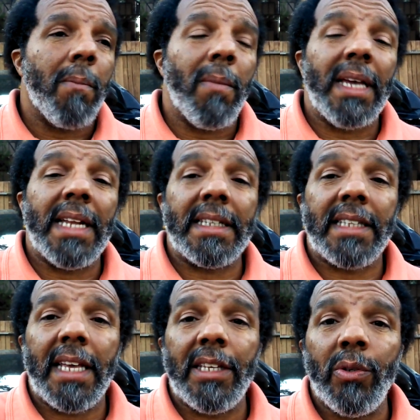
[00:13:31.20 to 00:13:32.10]
Man, I
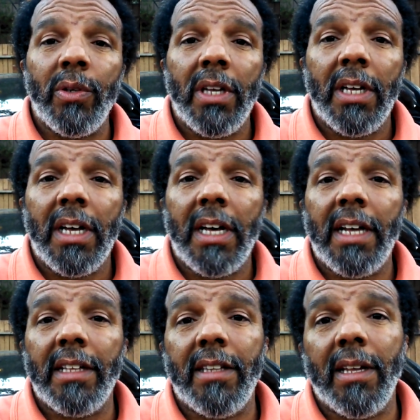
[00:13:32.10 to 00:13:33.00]
tell you,
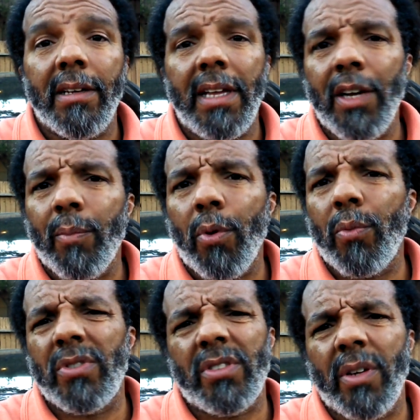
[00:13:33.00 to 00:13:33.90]
the
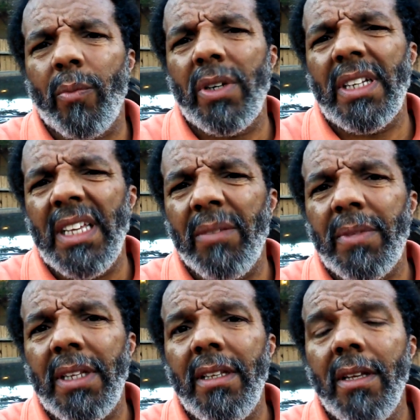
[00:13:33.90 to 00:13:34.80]
airport was somewhat
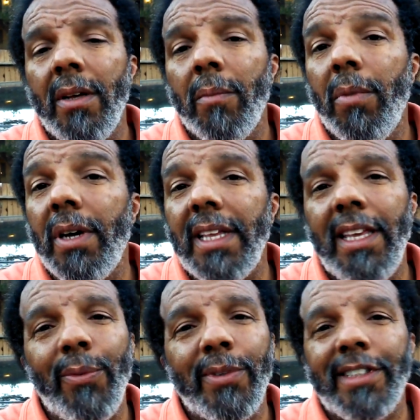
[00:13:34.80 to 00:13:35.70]
empty, but
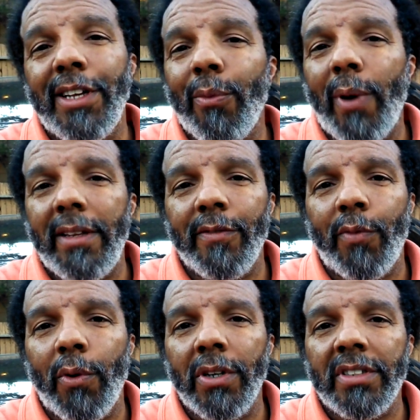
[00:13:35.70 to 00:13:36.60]
he was there waiting
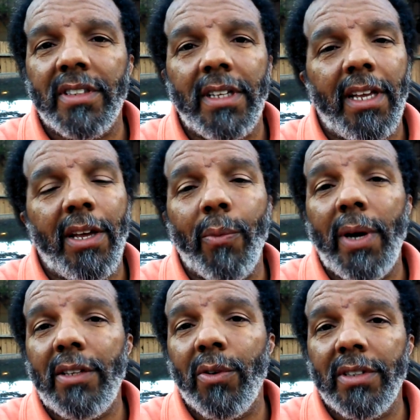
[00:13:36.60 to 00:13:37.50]
for us and
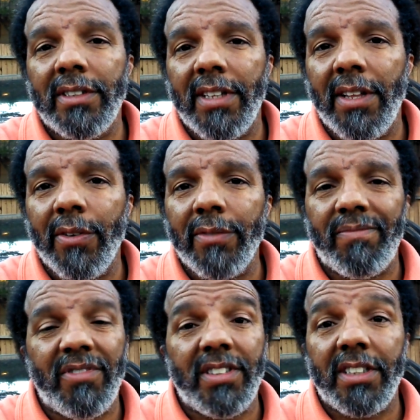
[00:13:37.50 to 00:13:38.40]
waiting on his other
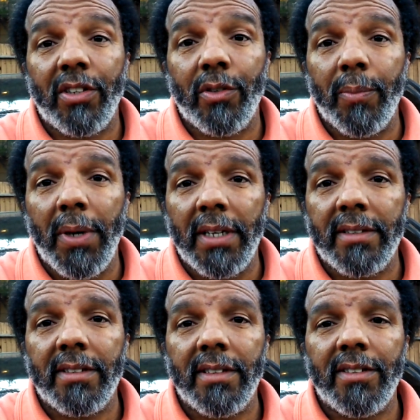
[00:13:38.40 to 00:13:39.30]

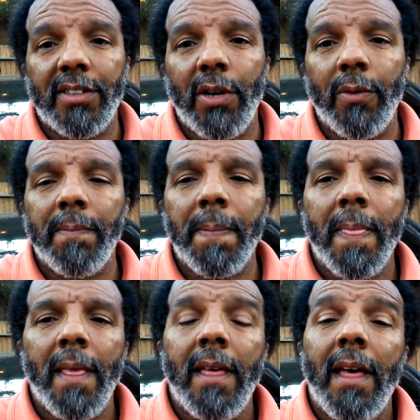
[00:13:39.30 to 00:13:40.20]
$600. So
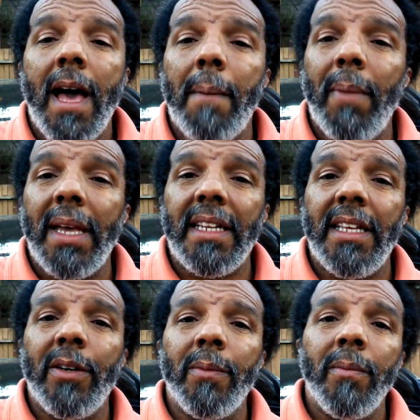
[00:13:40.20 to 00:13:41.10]
I met
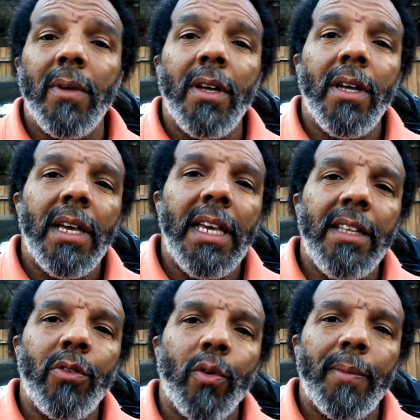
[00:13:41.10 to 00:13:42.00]
him.
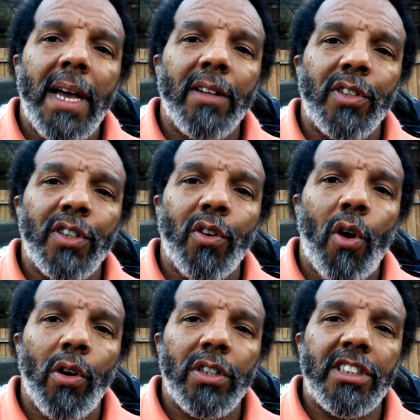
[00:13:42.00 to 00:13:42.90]
He took me out to the
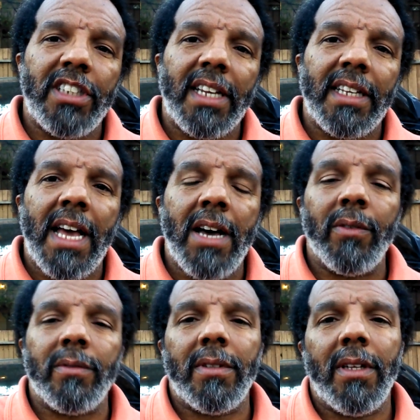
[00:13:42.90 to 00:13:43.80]
car to check it
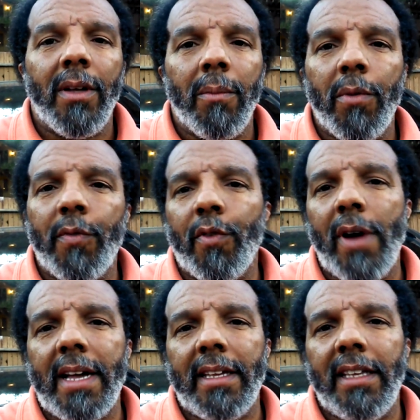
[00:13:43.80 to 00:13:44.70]
out
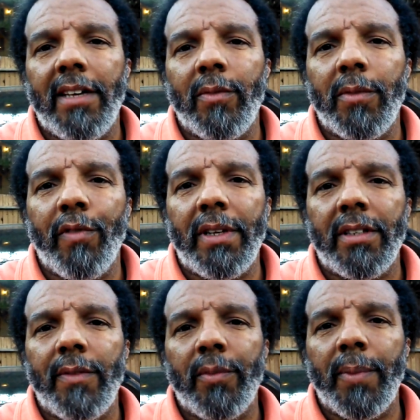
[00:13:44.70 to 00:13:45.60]
before I could give him the
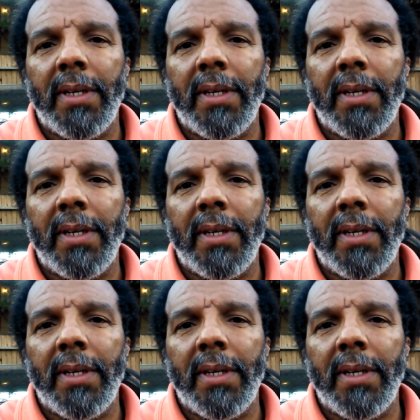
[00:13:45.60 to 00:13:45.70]
rest of his